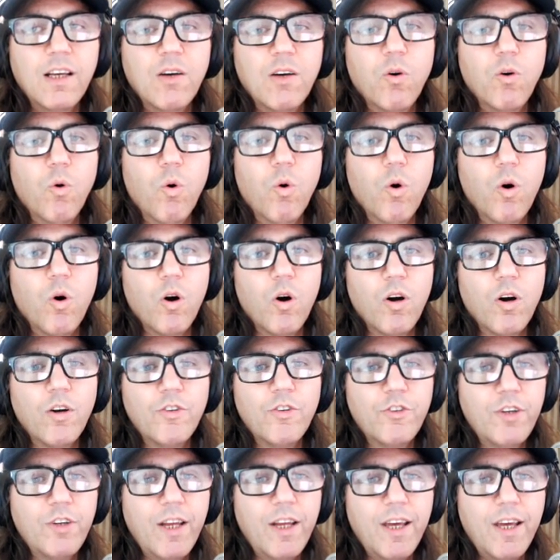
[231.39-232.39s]
or
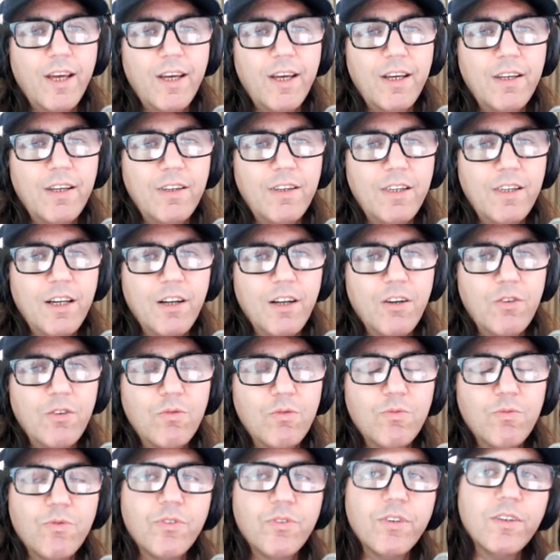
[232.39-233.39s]
do they you
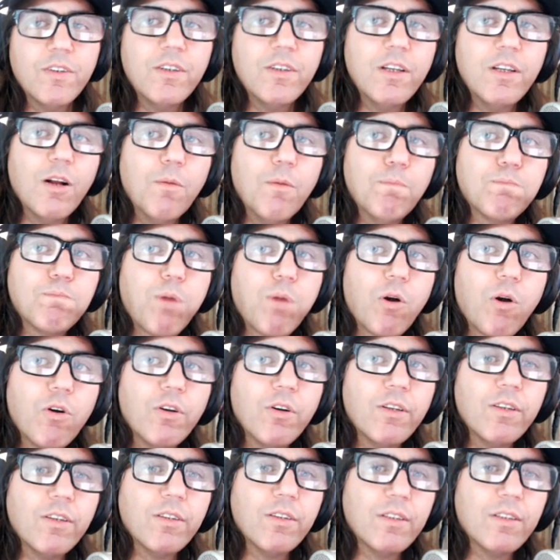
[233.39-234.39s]
know you know
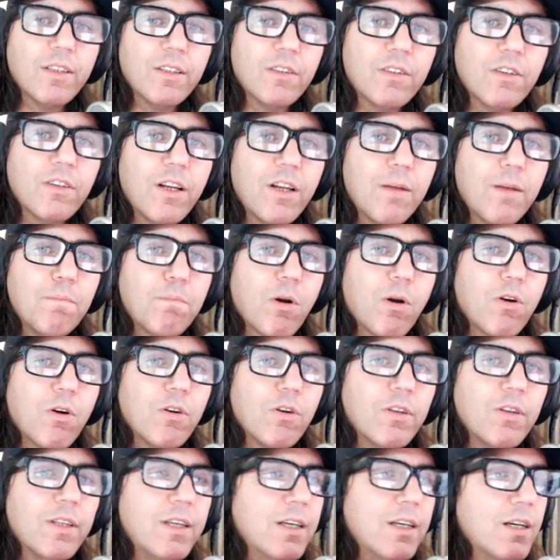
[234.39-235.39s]
burn the do they
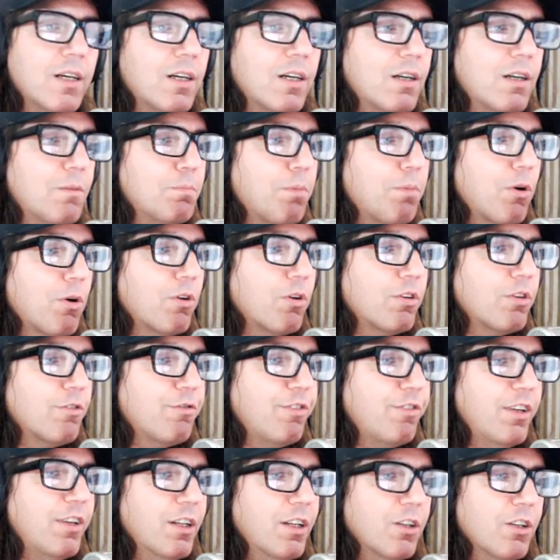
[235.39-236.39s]
burn the uh, burn the
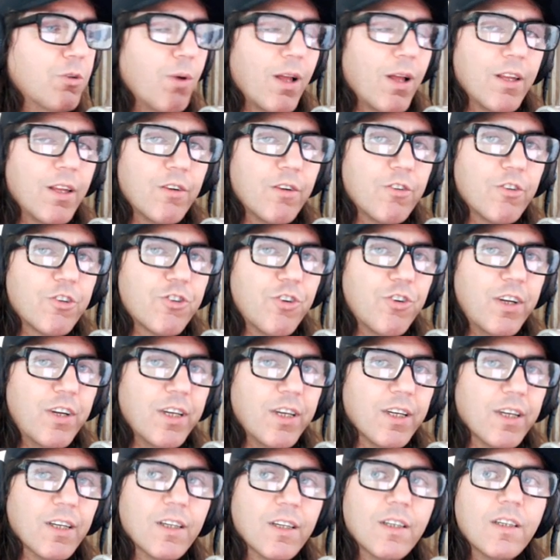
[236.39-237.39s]
field while they're retreating?